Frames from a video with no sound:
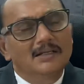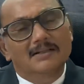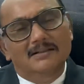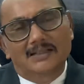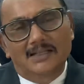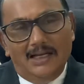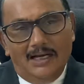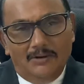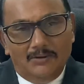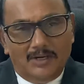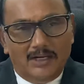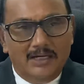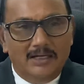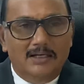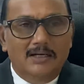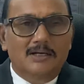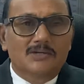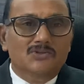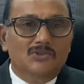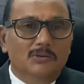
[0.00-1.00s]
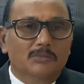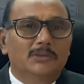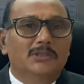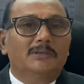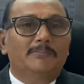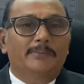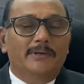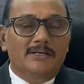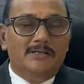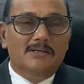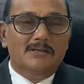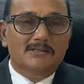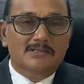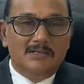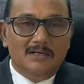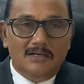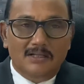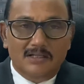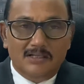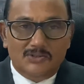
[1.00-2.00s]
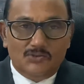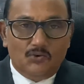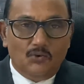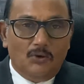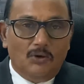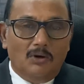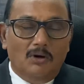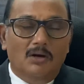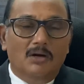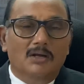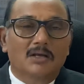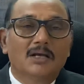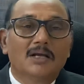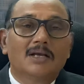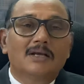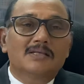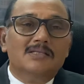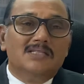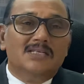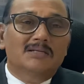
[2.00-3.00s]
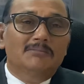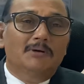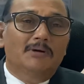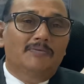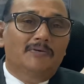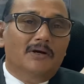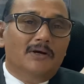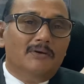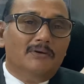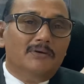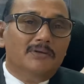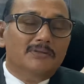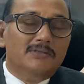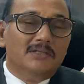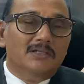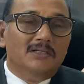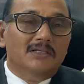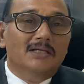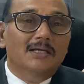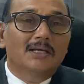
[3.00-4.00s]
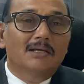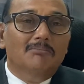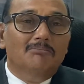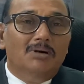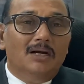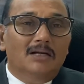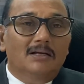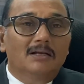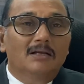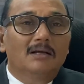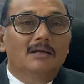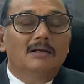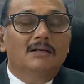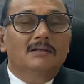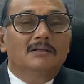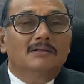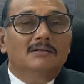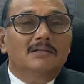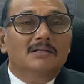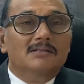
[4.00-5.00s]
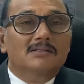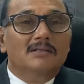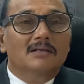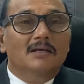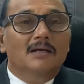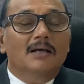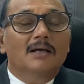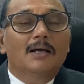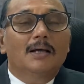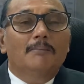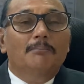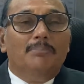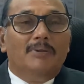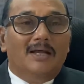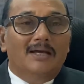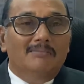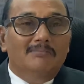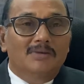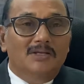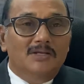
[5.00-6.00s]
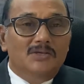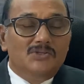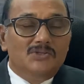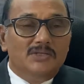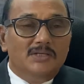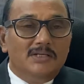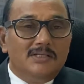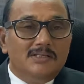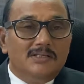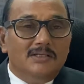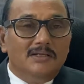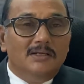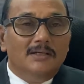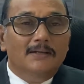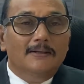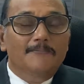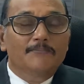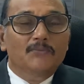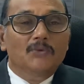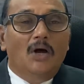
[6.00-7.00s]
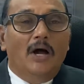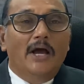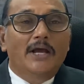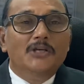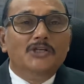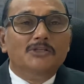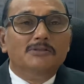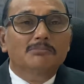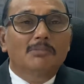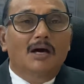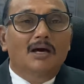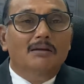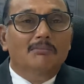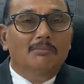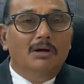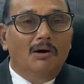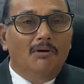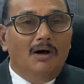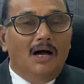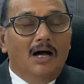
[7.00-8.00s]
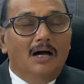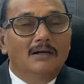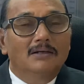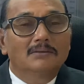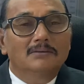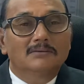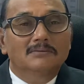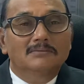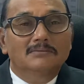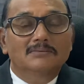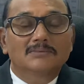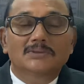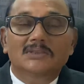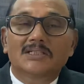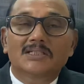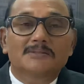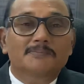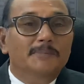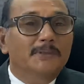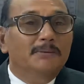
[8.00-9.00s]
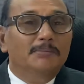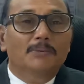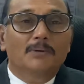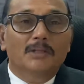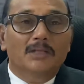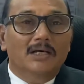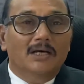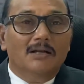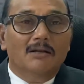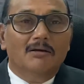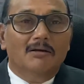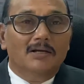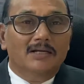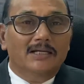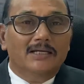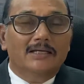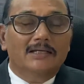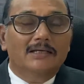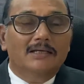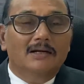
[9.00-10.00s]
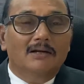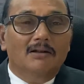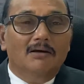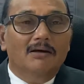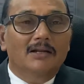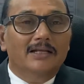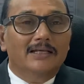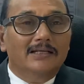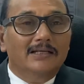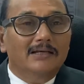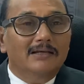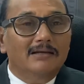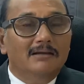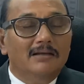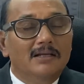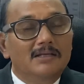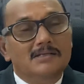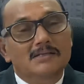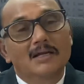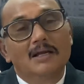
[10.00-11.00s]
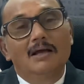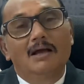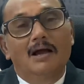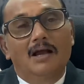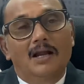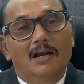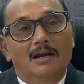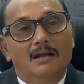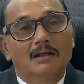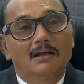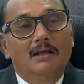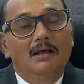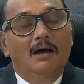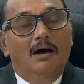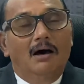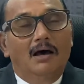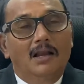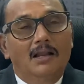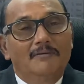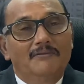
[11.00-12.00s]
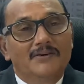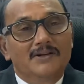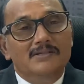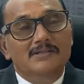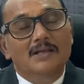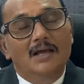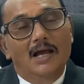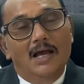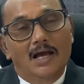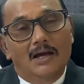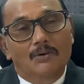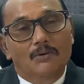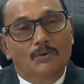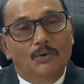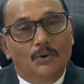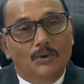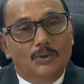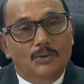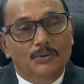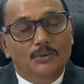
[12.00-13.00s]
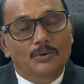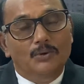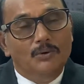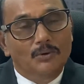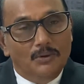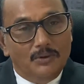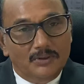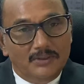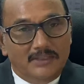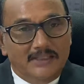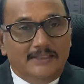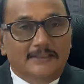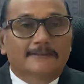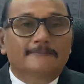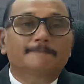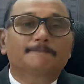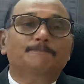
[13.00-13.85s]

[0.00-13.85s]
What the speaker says: They have treated so many patients under this so-called scheme of Aarogyasri. But this Prime Minister's Ayushman Bhava, these people, they are not taking at all any interest. And all of us have go to the